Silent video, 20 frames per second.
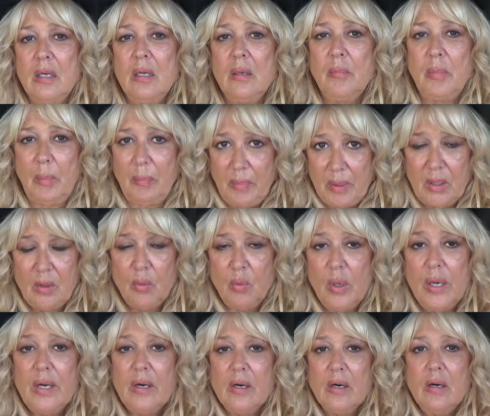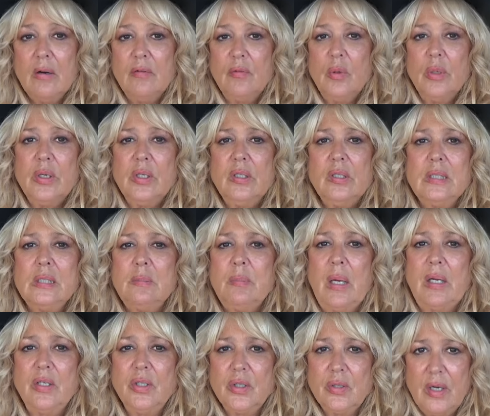But be aware of where you
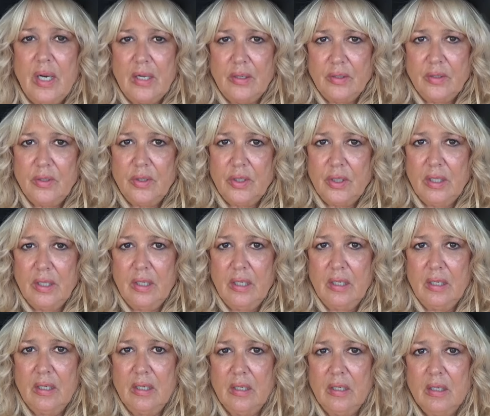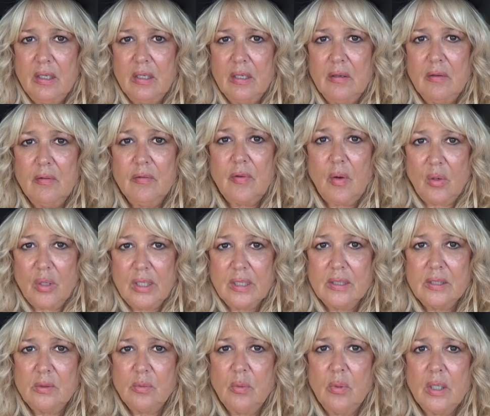spend your energy
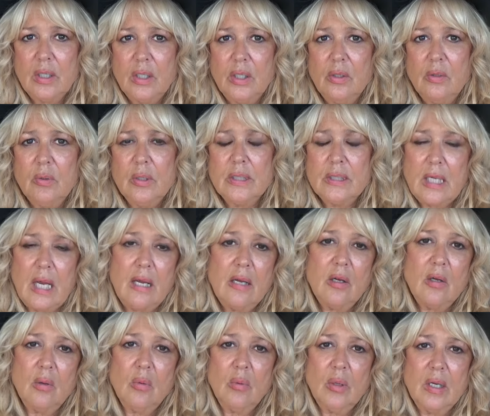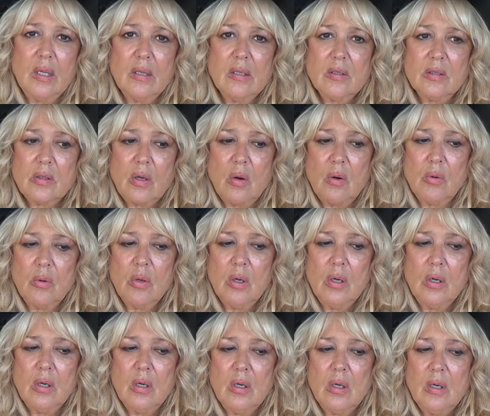focus, what you entangle with. So
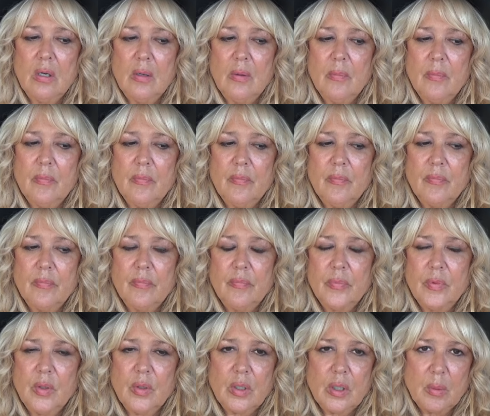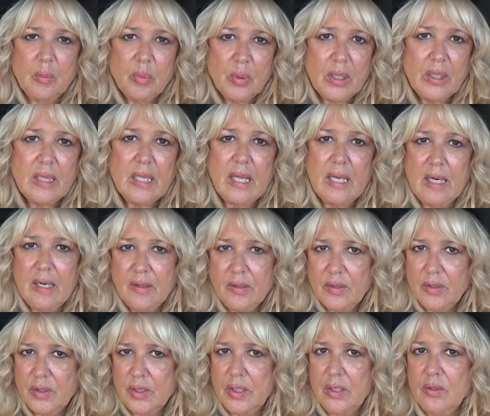you're going to bring that
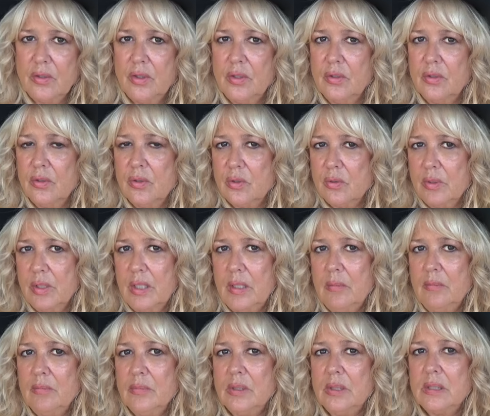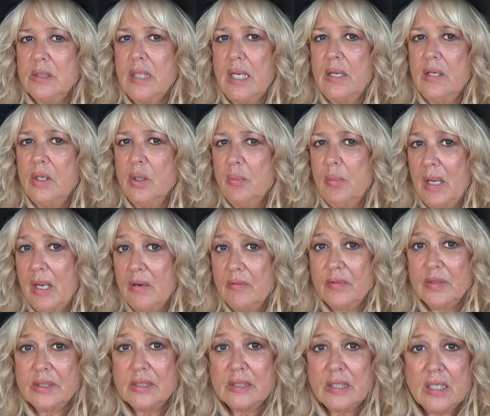energy into your dreams and your
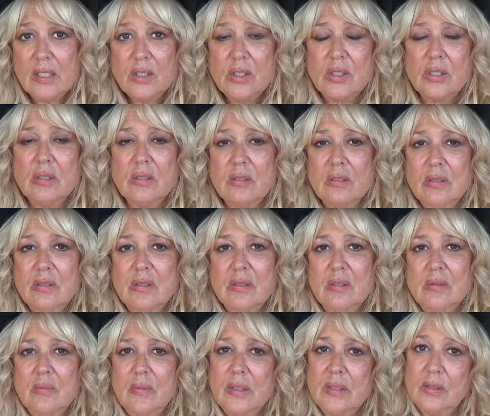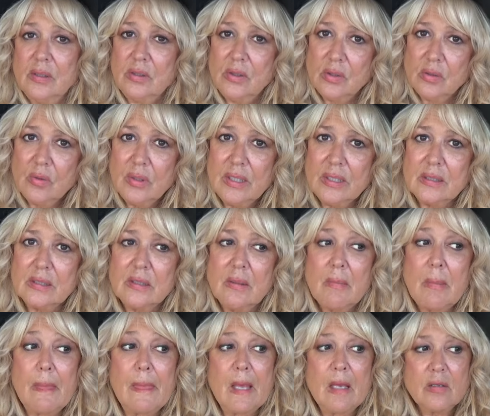manifestations. It's a choice.
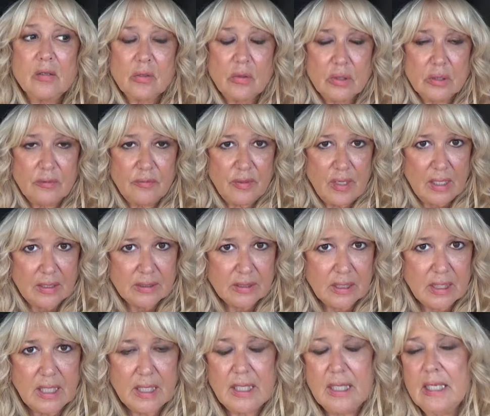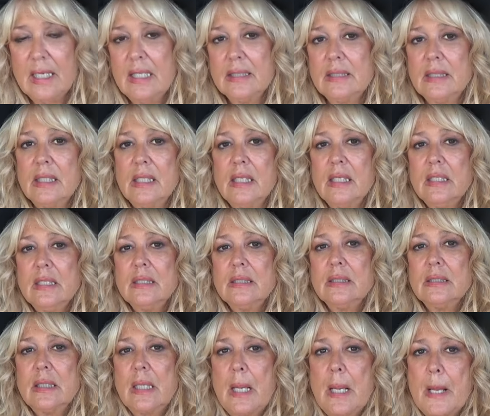So, as fascinating as it is,